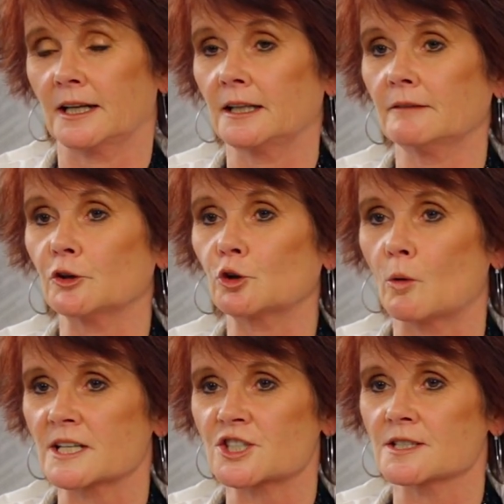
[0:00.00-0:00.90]
any of your
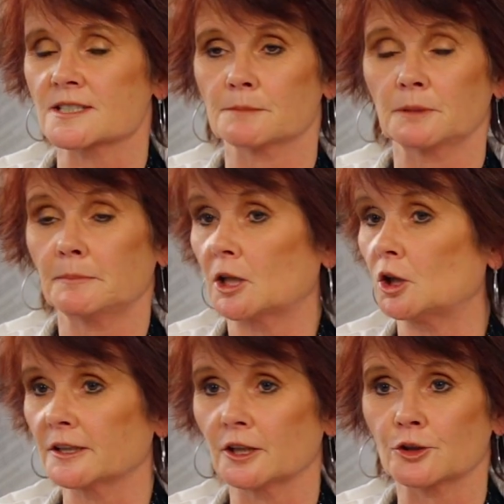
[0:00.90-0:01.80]
questions simply by
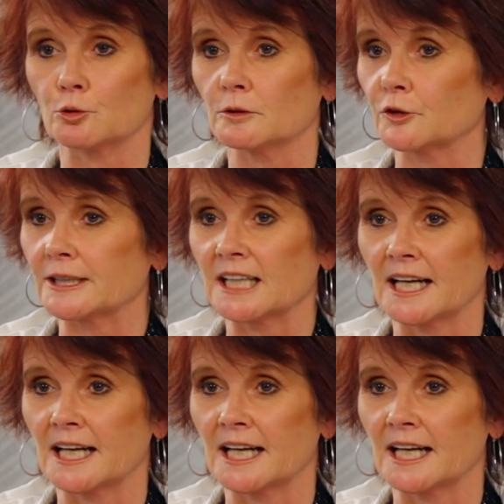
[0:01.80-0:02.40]
calling our toll free